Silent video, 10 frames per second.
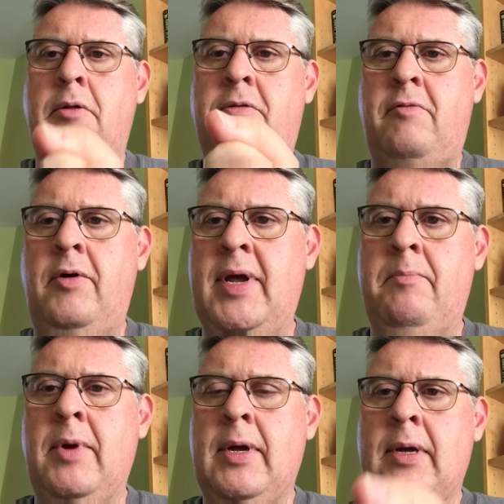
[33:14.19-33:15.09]
Through
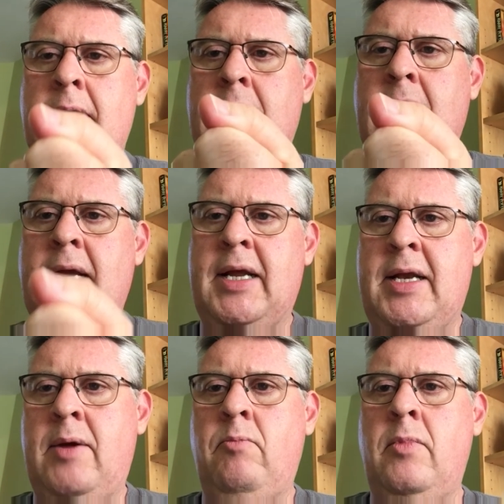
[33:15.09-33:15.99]
Him, and in
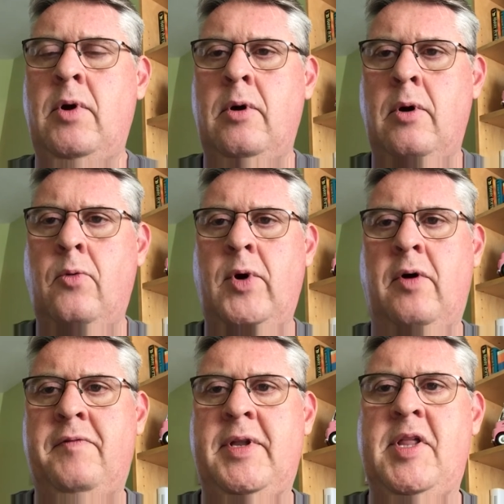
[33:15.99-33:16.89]
him we
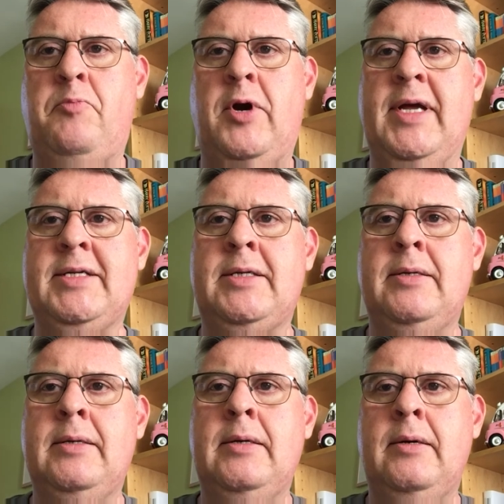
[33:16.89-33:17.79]
offer these prayers.
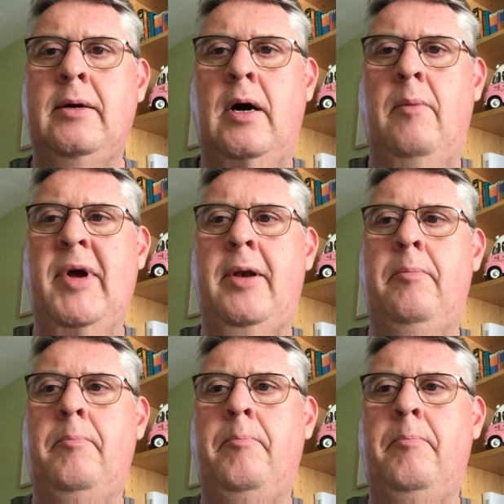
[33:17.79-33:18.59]
Amen.